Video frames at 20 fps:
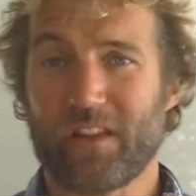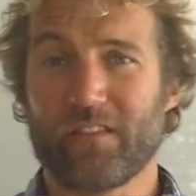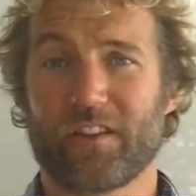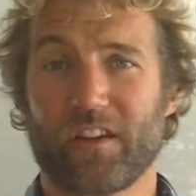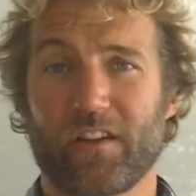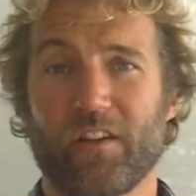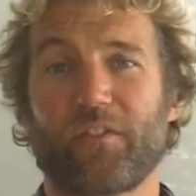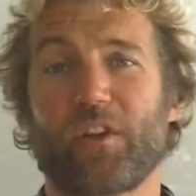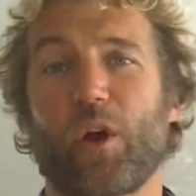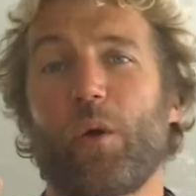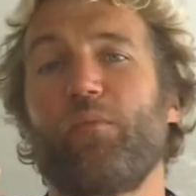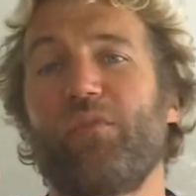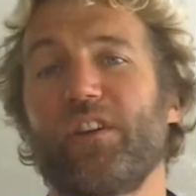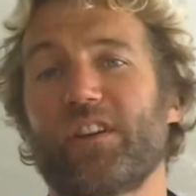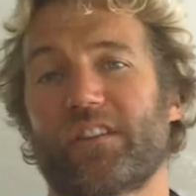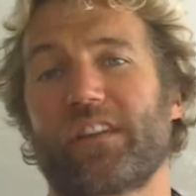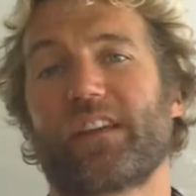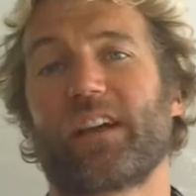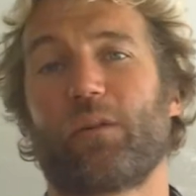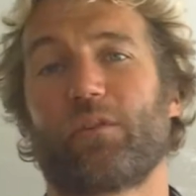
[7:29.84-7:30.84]
The, the
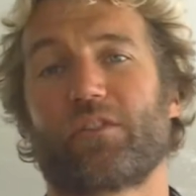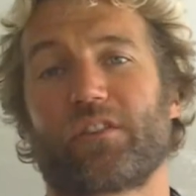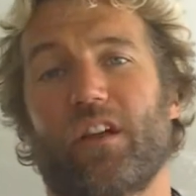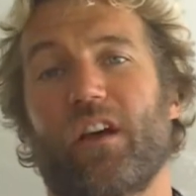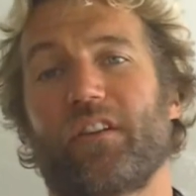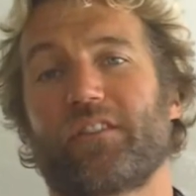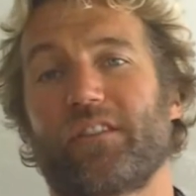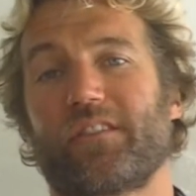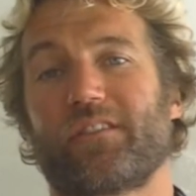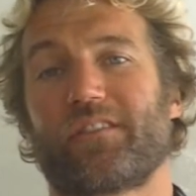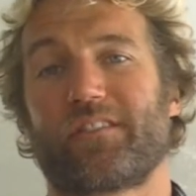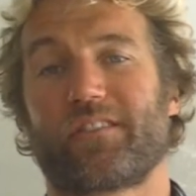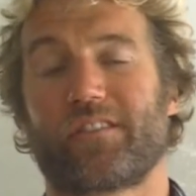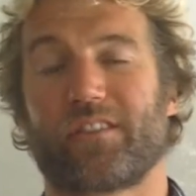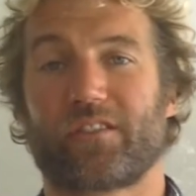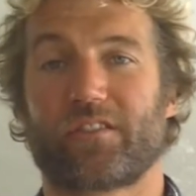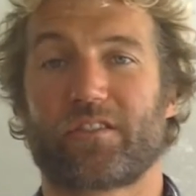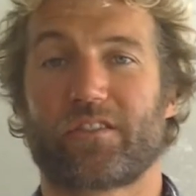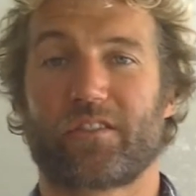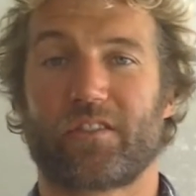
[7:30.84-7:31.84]
obvious thing I would start
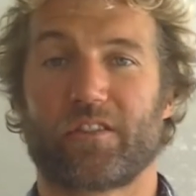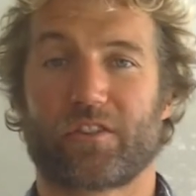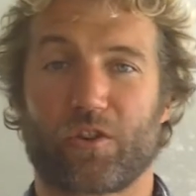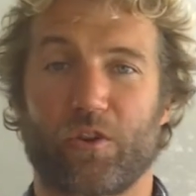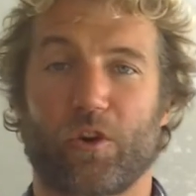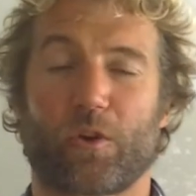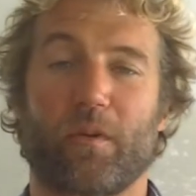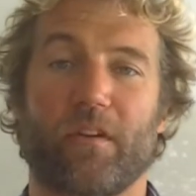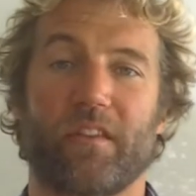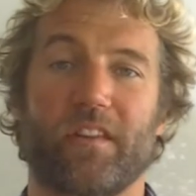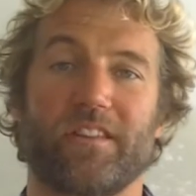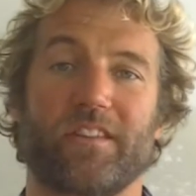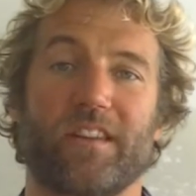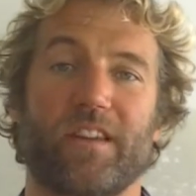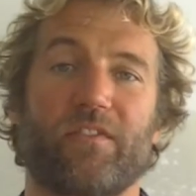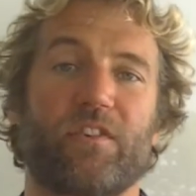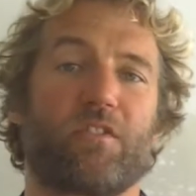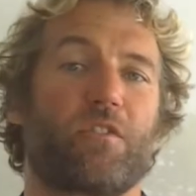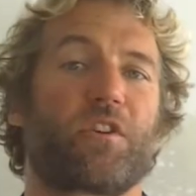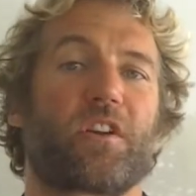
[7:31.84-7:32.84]
to, to, to talk about this is
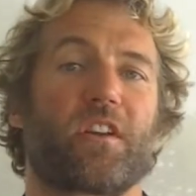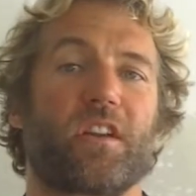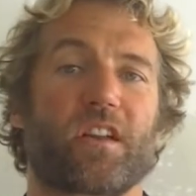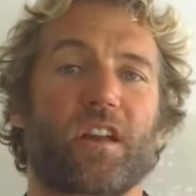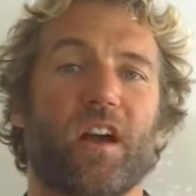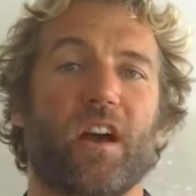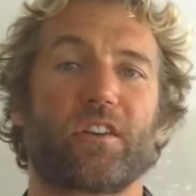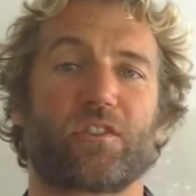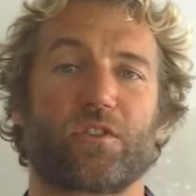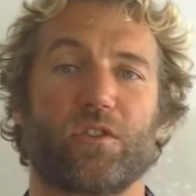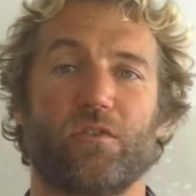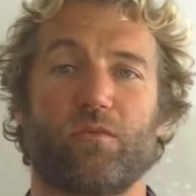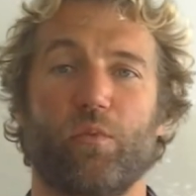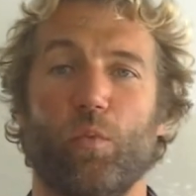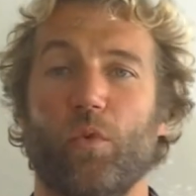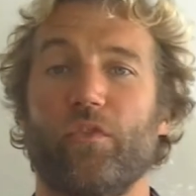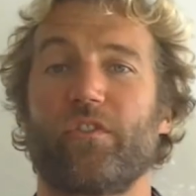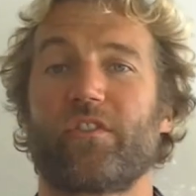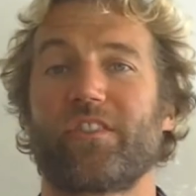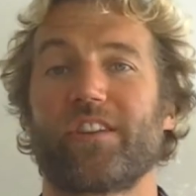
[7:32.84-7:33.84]
if you're only going to kite surf
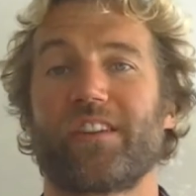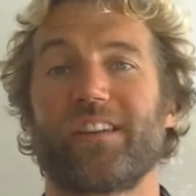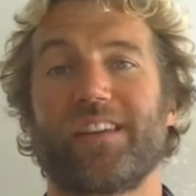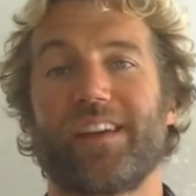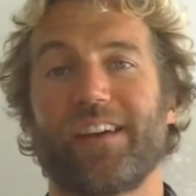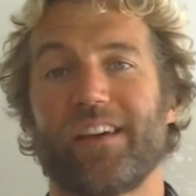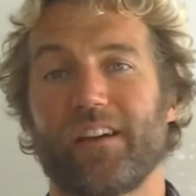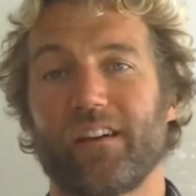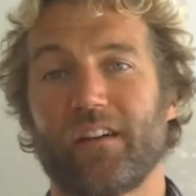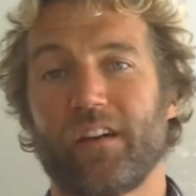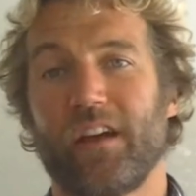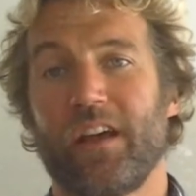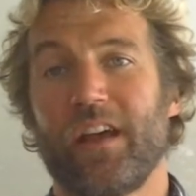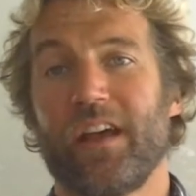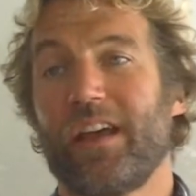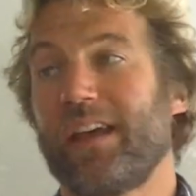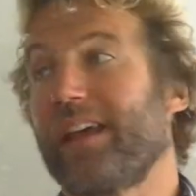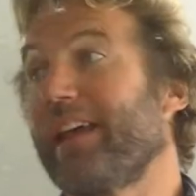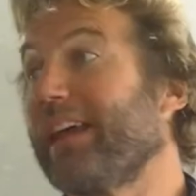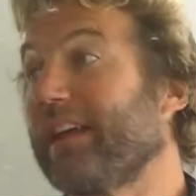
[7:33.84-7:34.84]
once a year
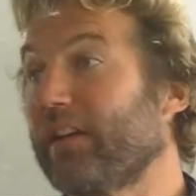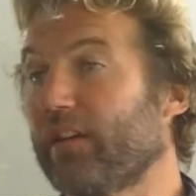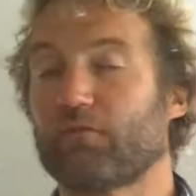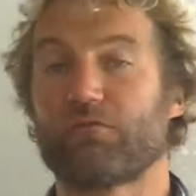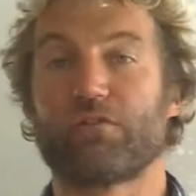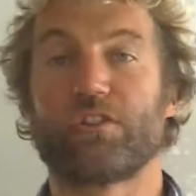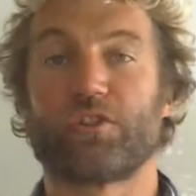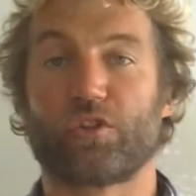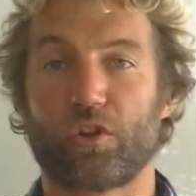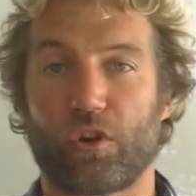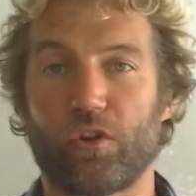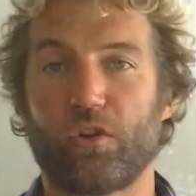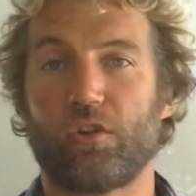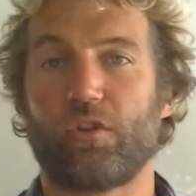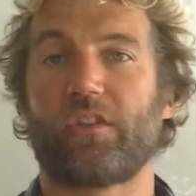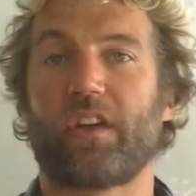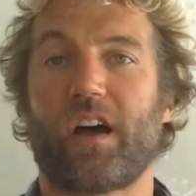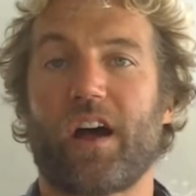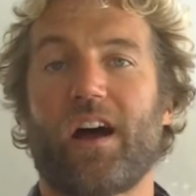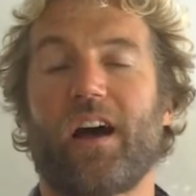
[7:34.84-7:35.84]
in a
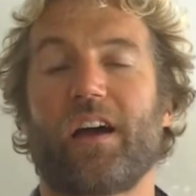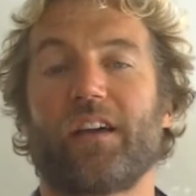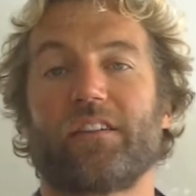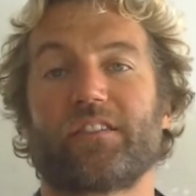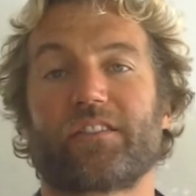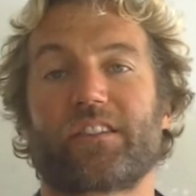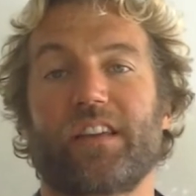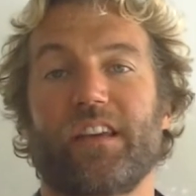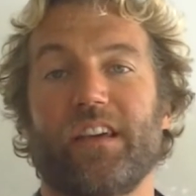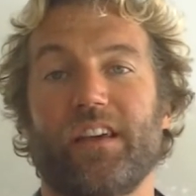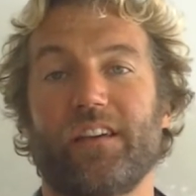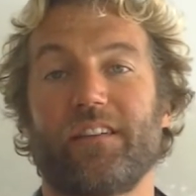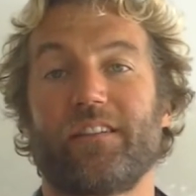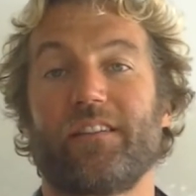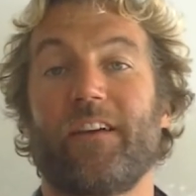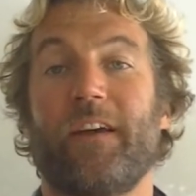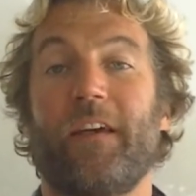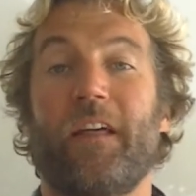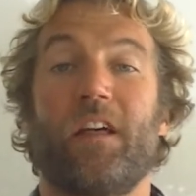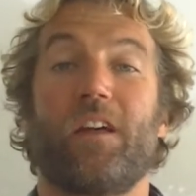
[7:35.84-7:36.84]
resort that hires
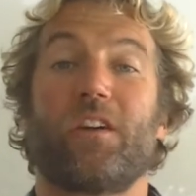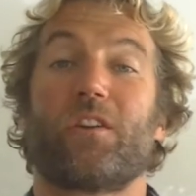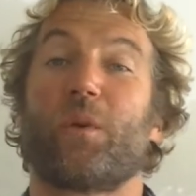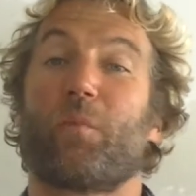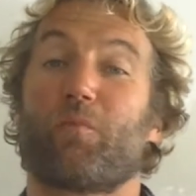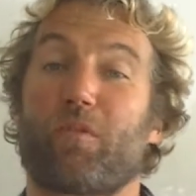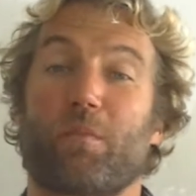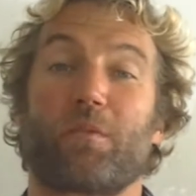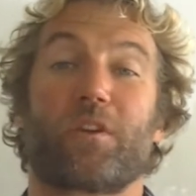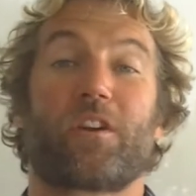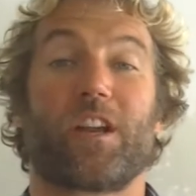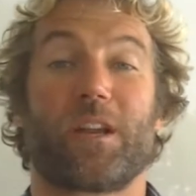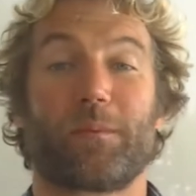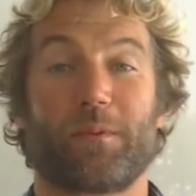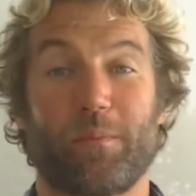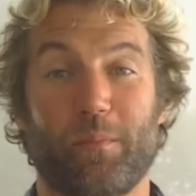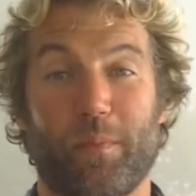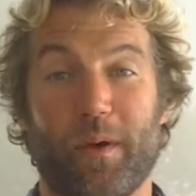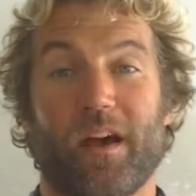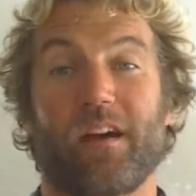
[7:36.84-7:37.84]
kit, you're probably going to
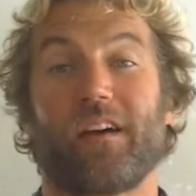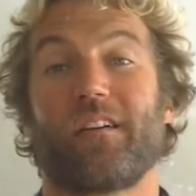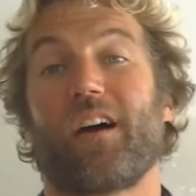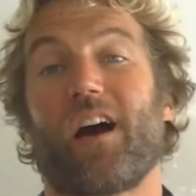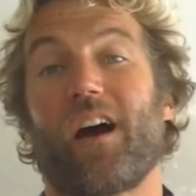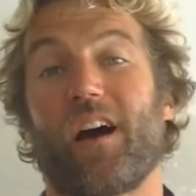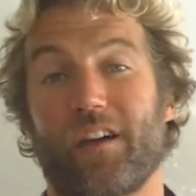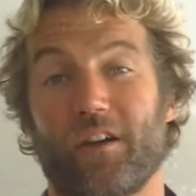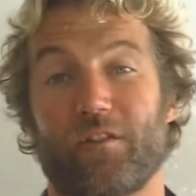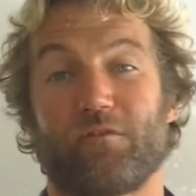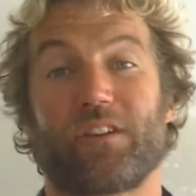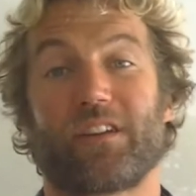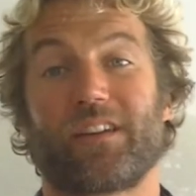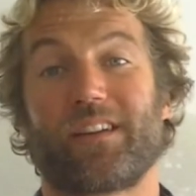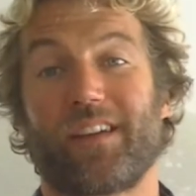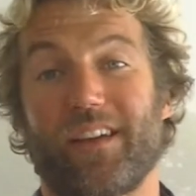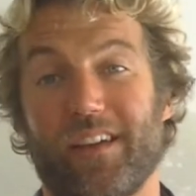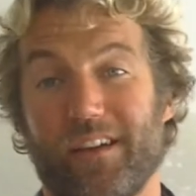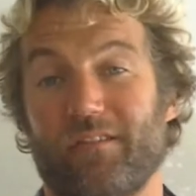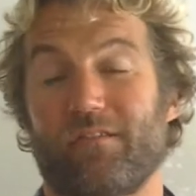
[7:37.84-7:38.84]
be better hiring
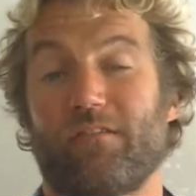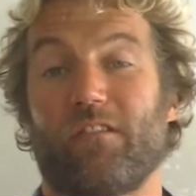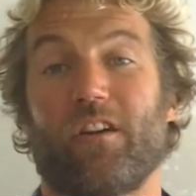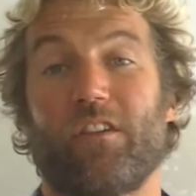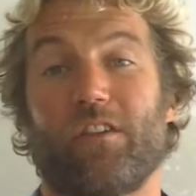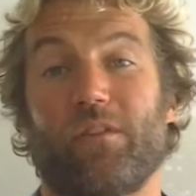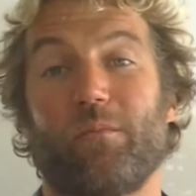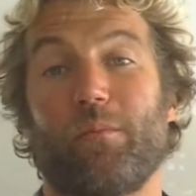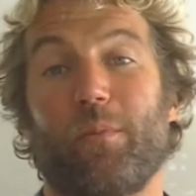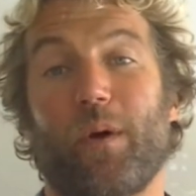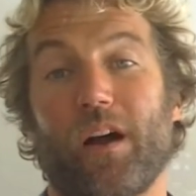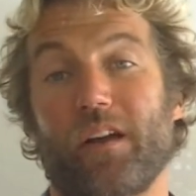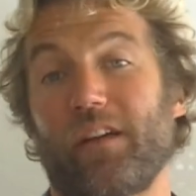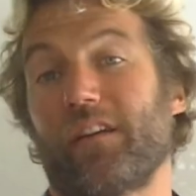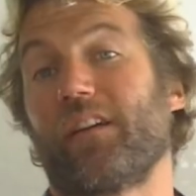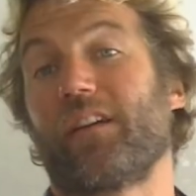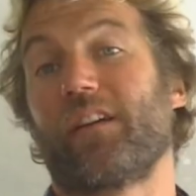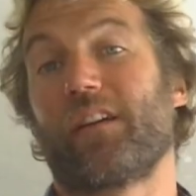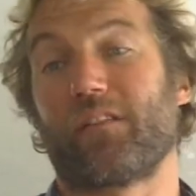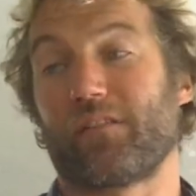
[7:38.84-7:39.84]
kit rather than
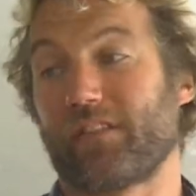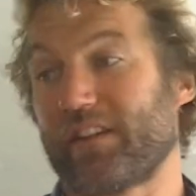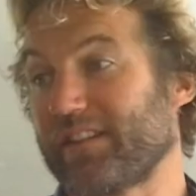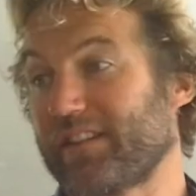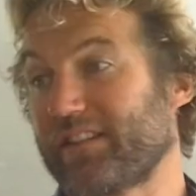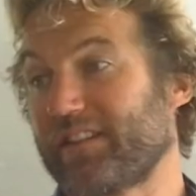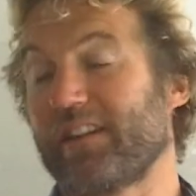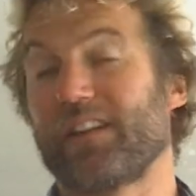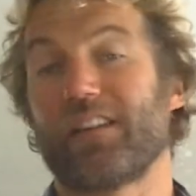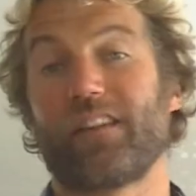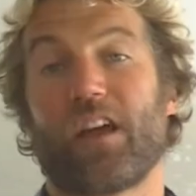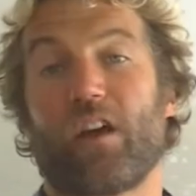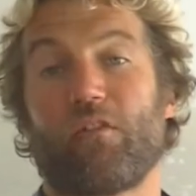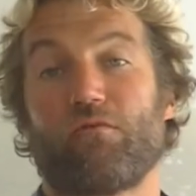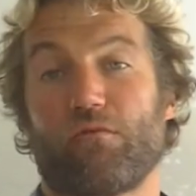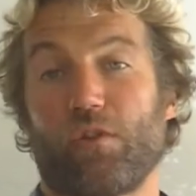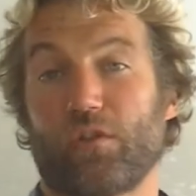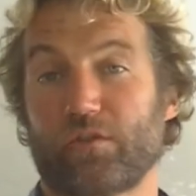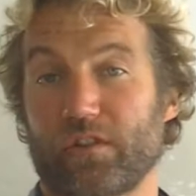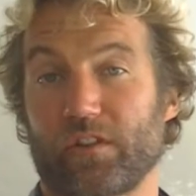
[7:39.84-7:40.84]
buying it and having it sitting there
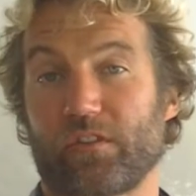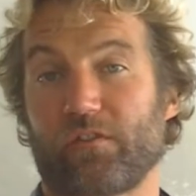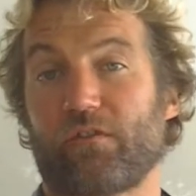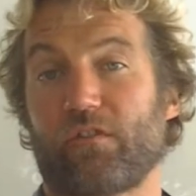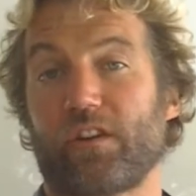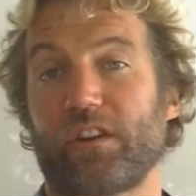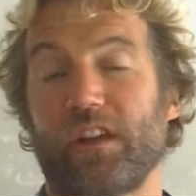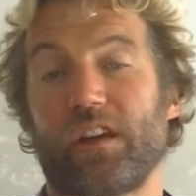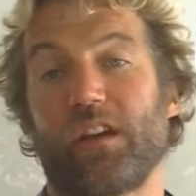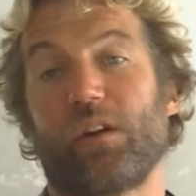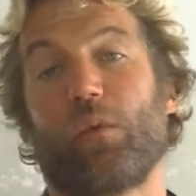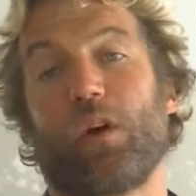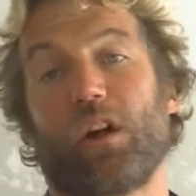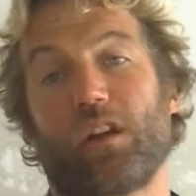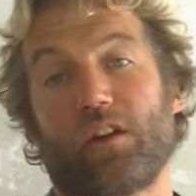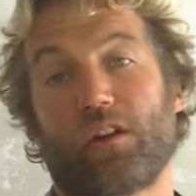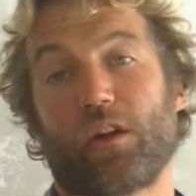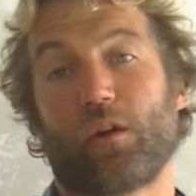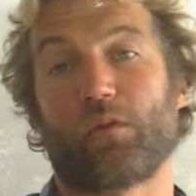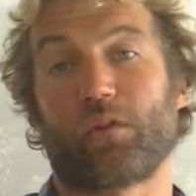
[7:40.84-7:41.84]
rotting for a year while
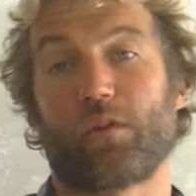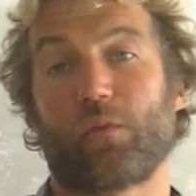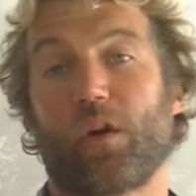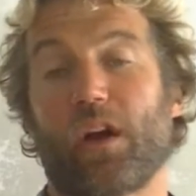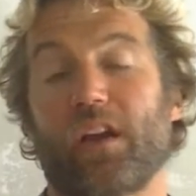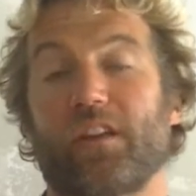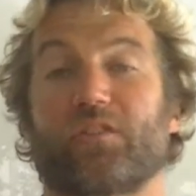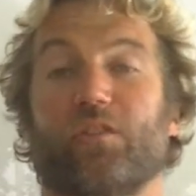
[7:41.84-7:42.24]
you're going away.